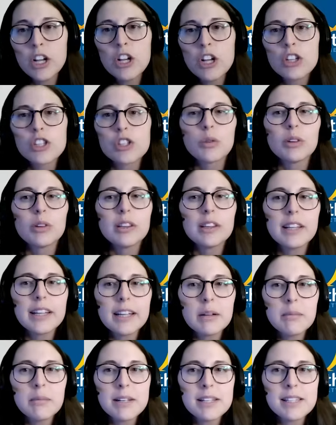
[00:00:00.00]
So
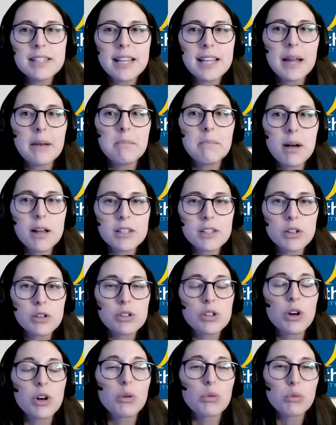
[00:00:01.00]
ligaments and
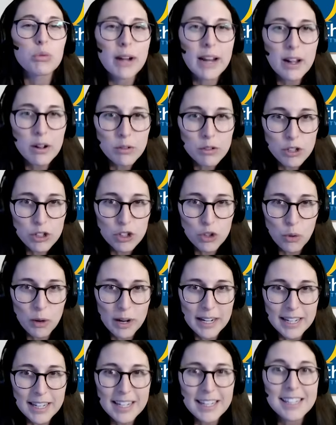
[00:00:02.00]
muscles around a
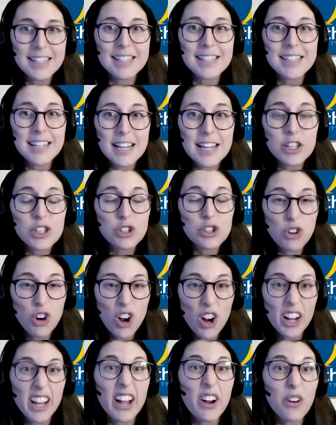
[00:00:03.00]
joint can stay strong